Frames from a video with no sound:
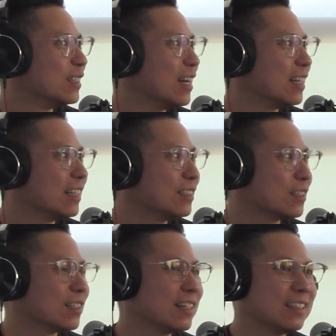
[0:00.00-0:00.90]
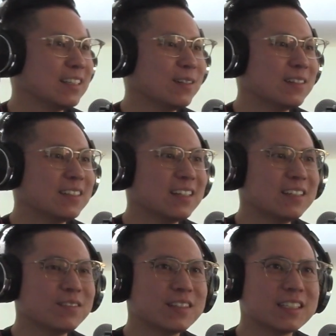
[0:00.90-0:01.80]
Yeah, like just like none
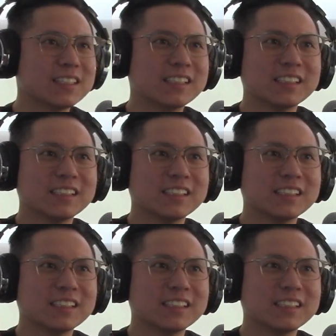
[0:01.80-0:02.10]
of the,